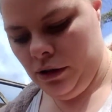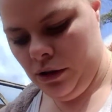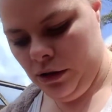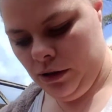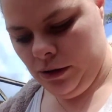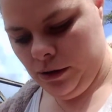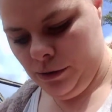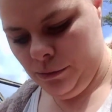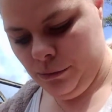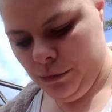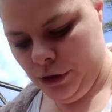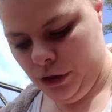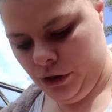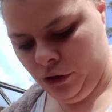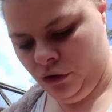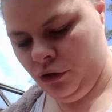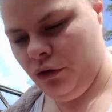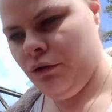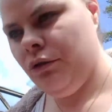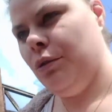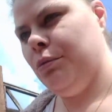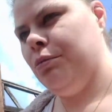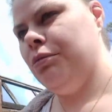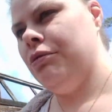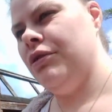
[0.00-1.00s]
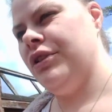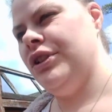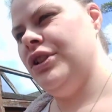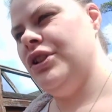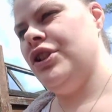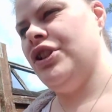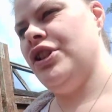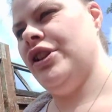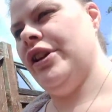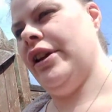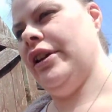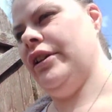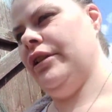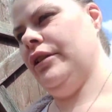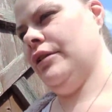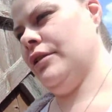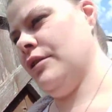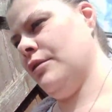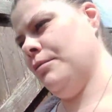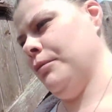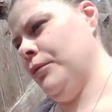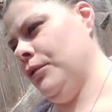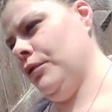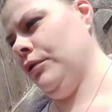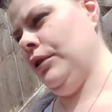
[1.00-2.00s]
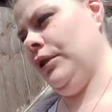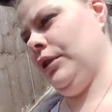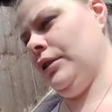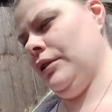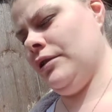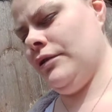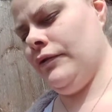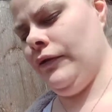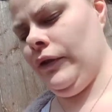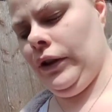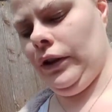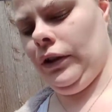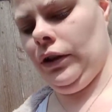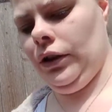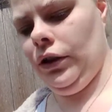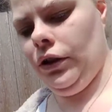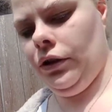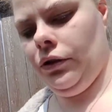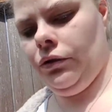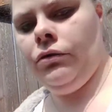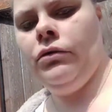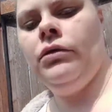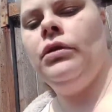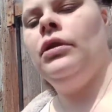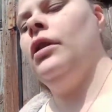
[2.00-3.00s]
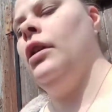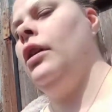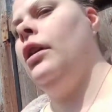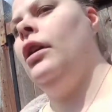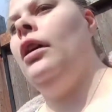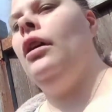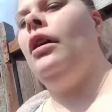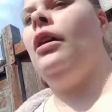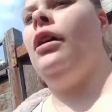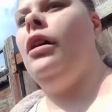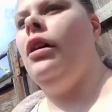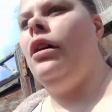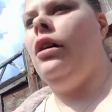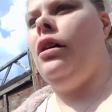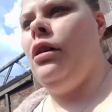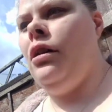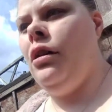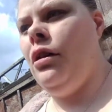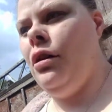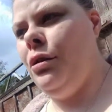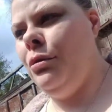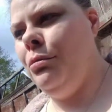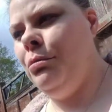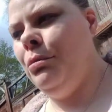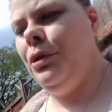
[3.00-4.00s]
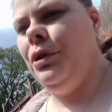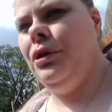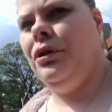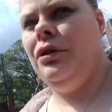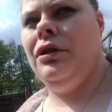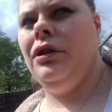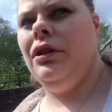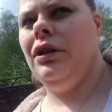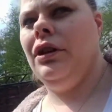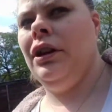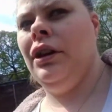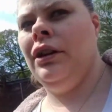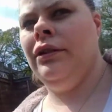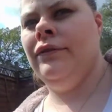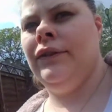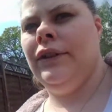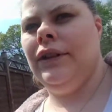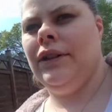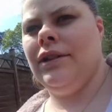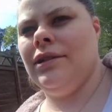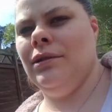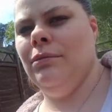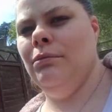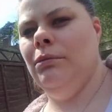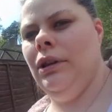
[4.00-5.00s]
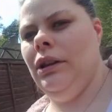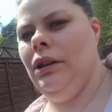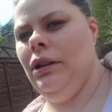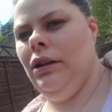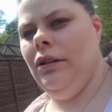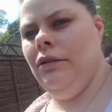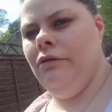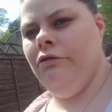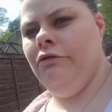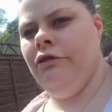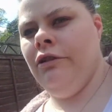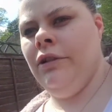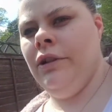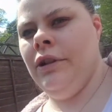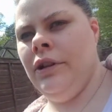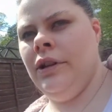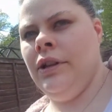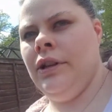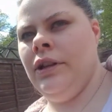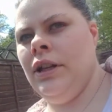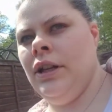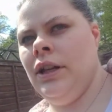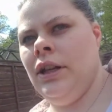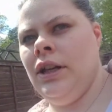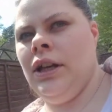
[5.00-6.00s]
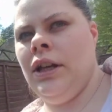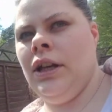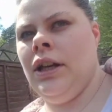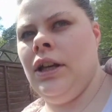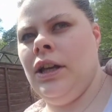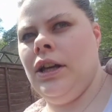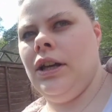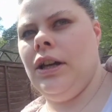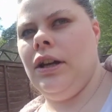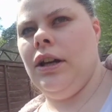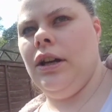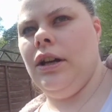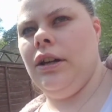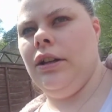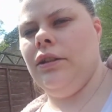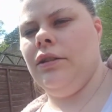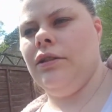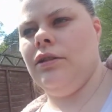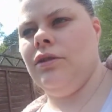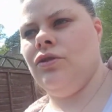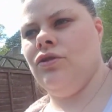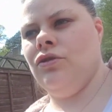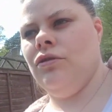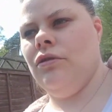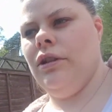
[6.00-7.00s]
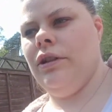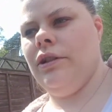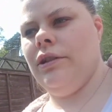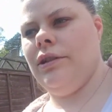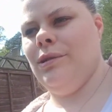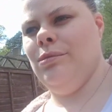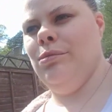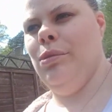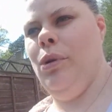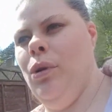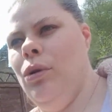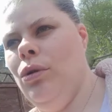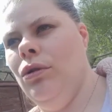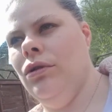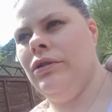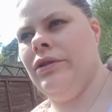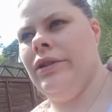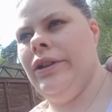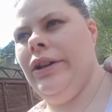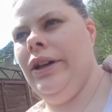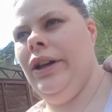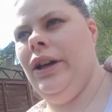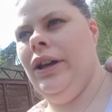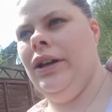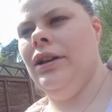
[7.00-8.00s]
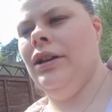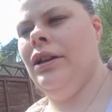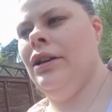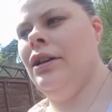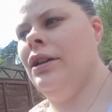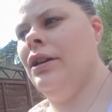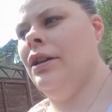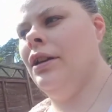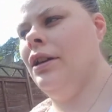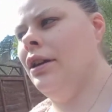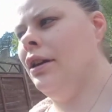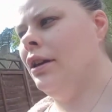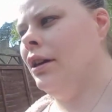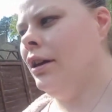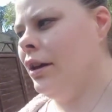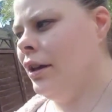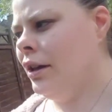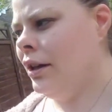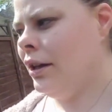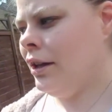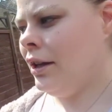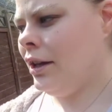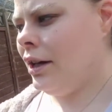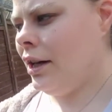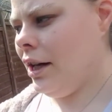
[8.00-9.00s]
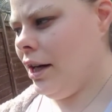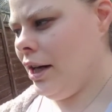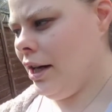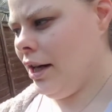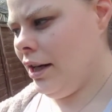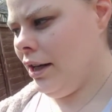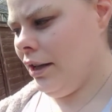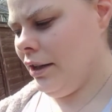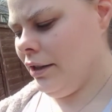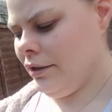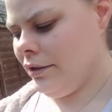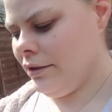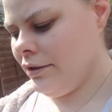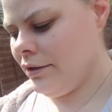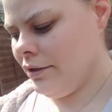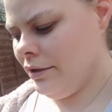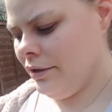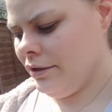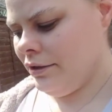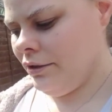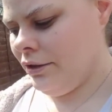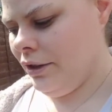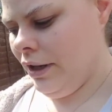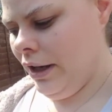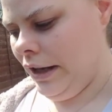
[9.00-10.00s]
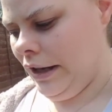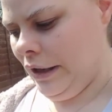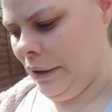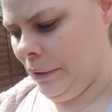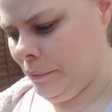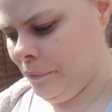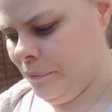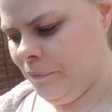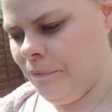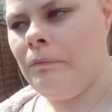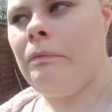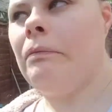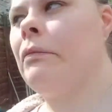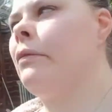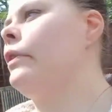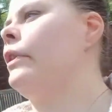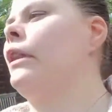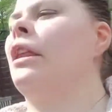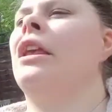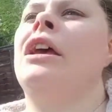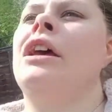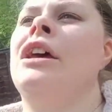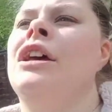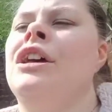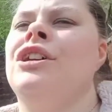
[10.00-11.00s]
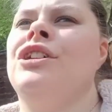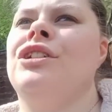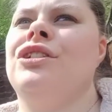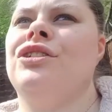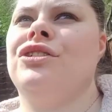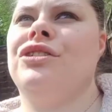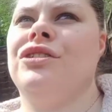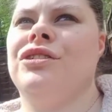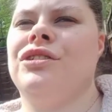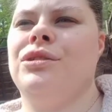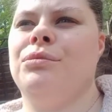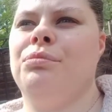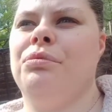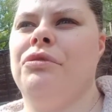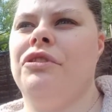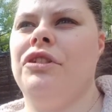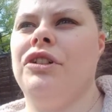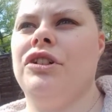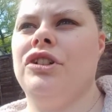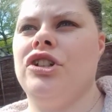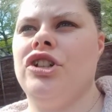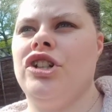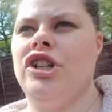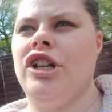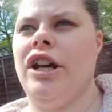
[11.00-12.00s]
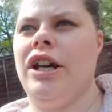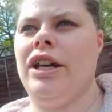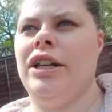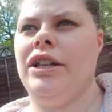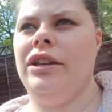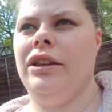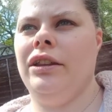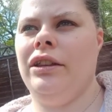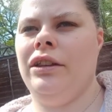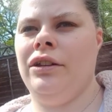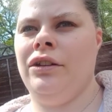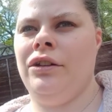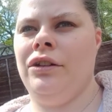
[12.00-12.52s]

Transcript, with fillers: um, do appreciate this morning's video. Um, give it some love and try and support it. And yeah. Just appreciate